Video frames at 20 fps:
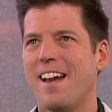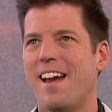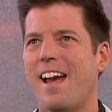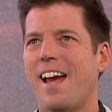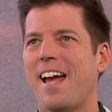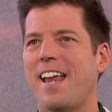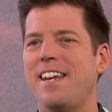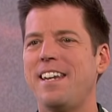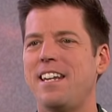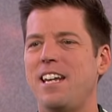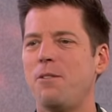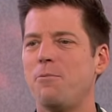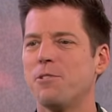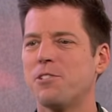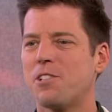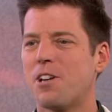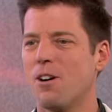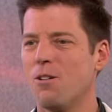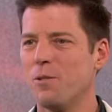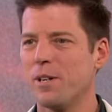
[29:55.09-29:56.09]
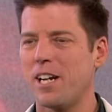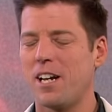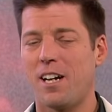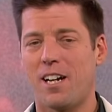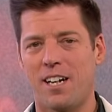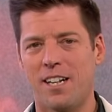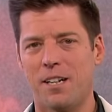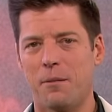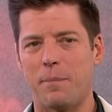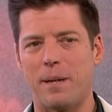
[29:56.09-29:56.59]
And he was going
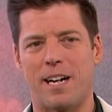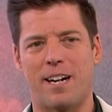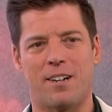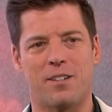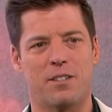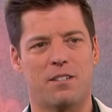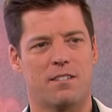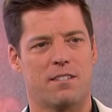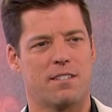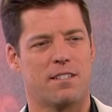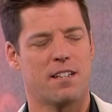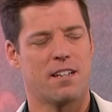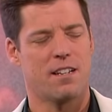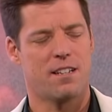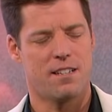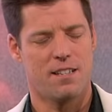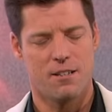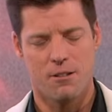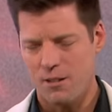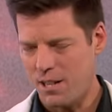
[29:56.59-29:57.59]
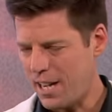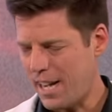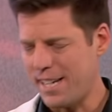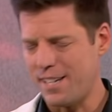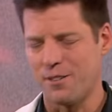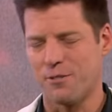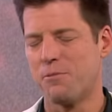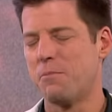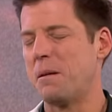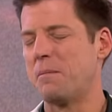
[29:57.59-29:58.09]
on about, I
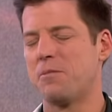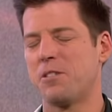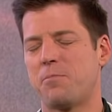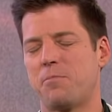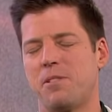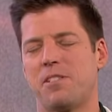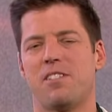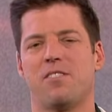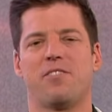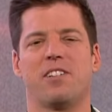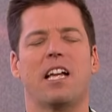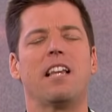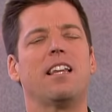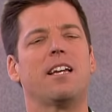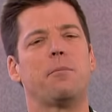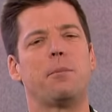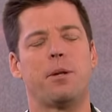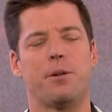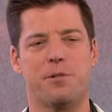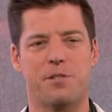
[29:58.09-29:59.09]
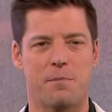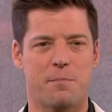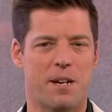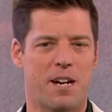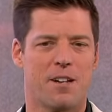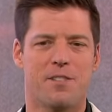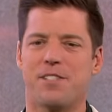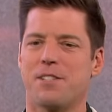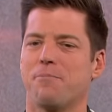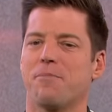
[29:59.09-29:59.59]
don't remember specifically, but it was
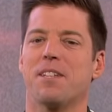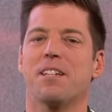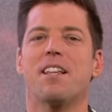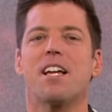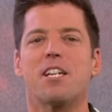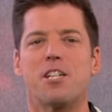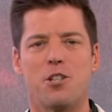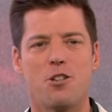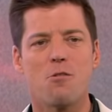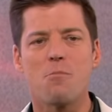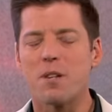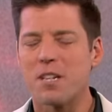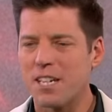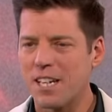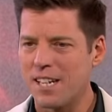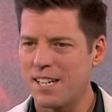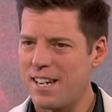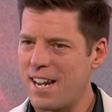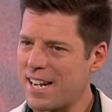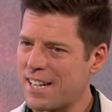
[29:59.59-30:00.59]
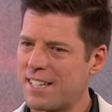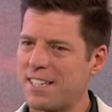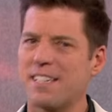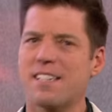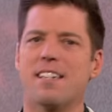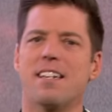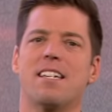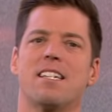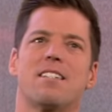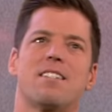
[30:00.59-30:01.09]
about something like human
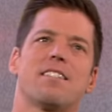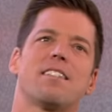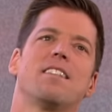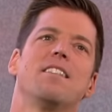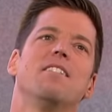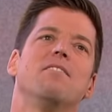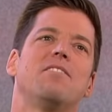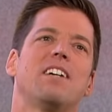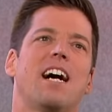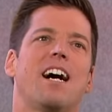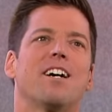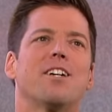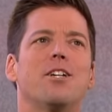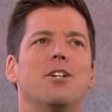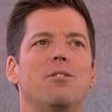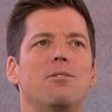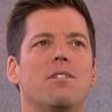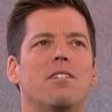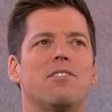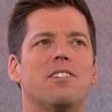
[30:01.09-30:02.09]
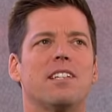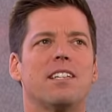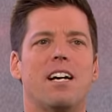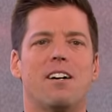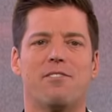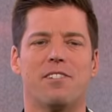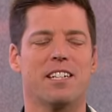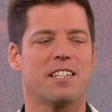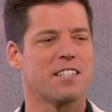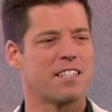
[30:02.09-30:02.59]
connectedness and the value of a
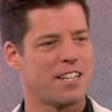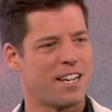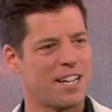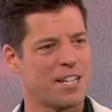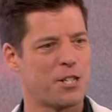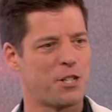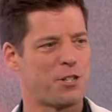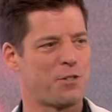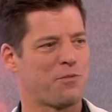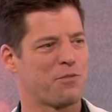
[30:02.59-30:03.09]
loving touch